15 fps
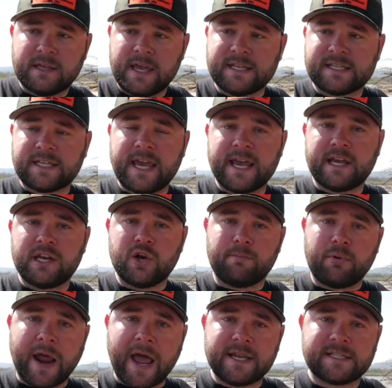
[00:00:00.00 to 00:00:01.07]
it's kicking your
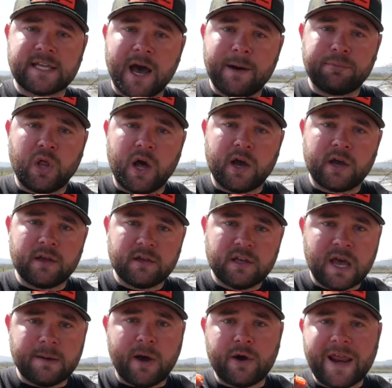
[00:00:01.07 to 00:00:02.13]
Brad's cut plug
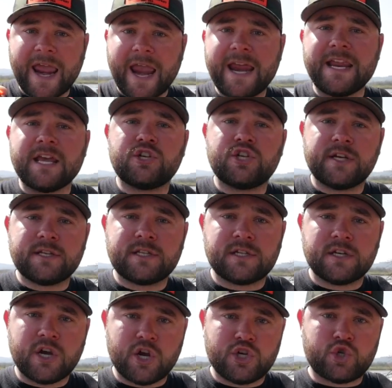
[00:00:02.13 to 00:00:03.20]
about eight inches,
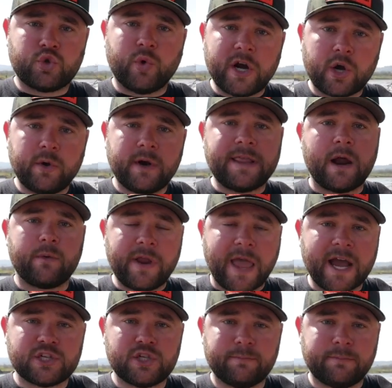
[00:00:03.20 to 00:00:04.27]
triggering that
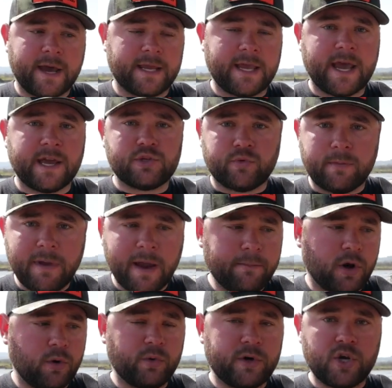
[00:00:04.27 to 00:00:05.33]
reaction bite, guys.
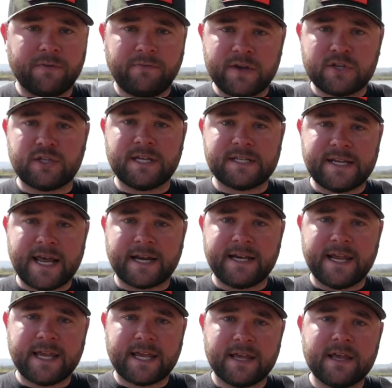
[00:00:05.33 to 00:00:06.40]
Remember, when you're fishing this
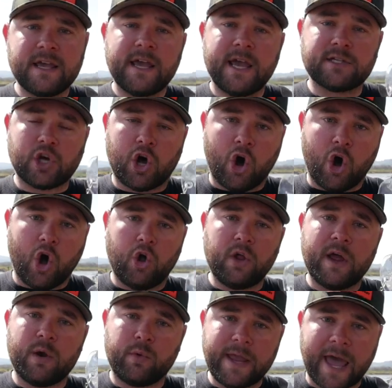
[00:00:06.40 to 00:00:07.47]
technique, it's
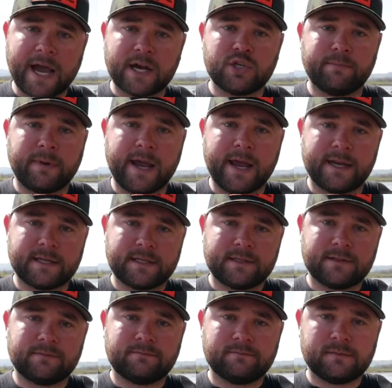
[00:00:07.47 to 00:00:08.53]
all a reaction bite.
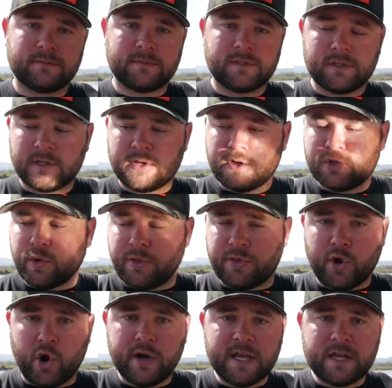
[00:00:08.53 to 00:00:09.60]
So
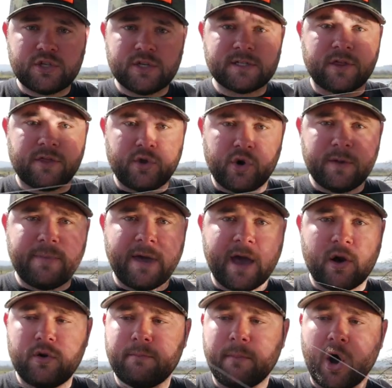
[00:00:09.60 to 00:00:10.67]
30 inches, a 30
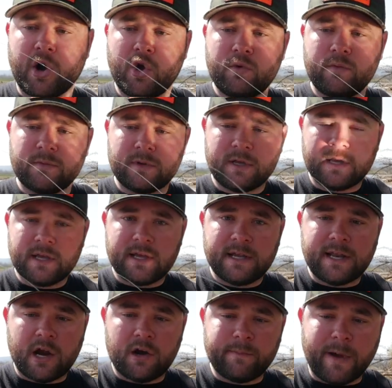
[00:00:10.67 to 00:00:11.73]
pound mono,
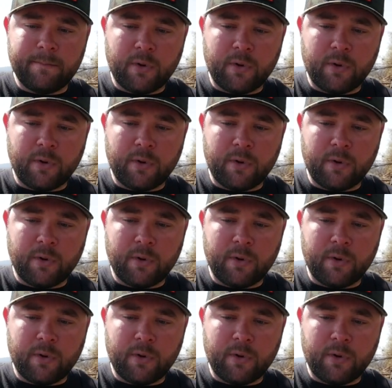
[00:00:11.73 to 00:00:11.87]
down to my